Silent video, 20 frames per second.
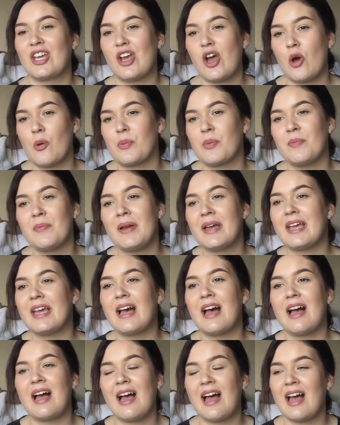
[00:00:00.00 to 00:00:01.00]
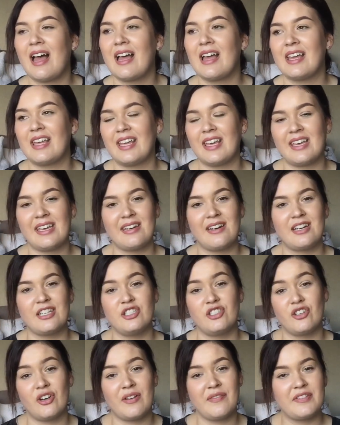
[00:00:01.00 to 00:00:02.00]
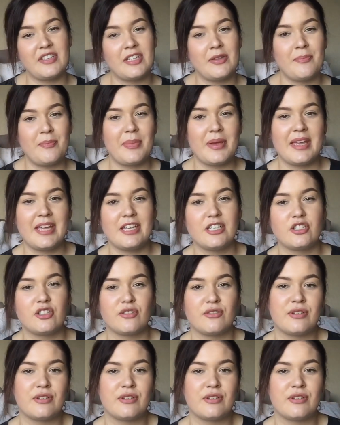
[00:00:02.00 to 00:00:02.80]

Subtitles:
hop in my car and I drive to the beach,